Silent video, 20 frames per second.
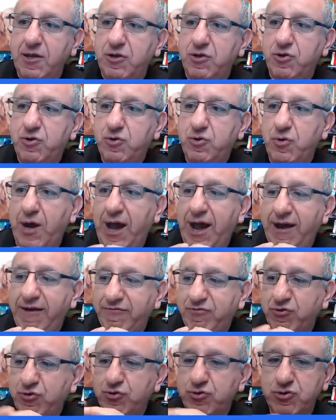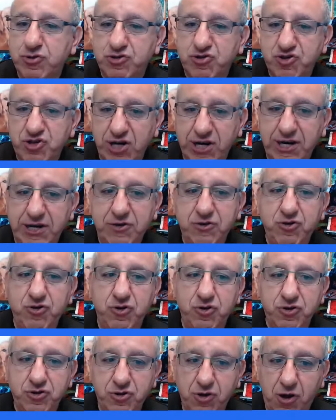you have to train
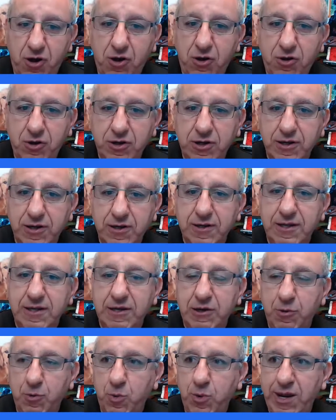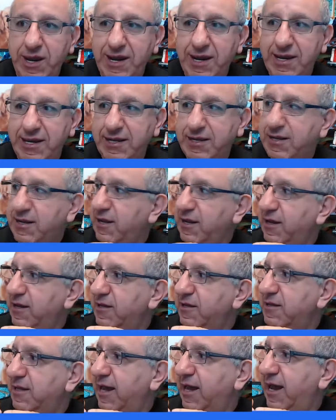your dog in a way
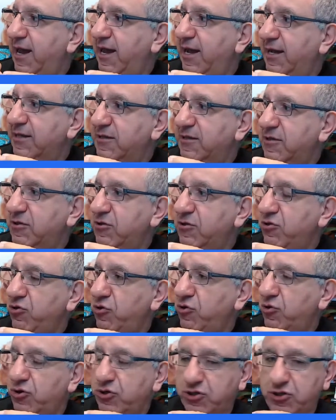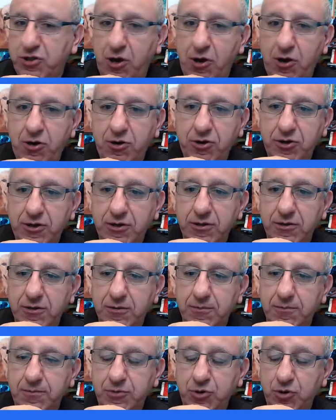that your dog,
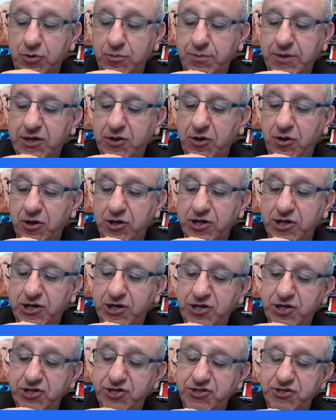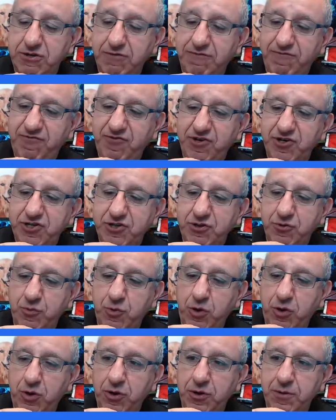your Beagle, learns, first of
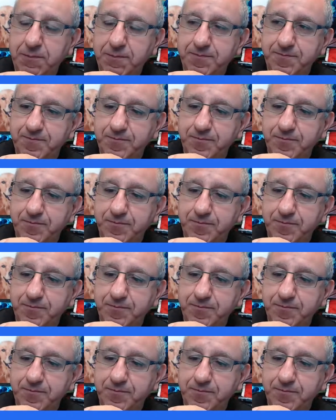all,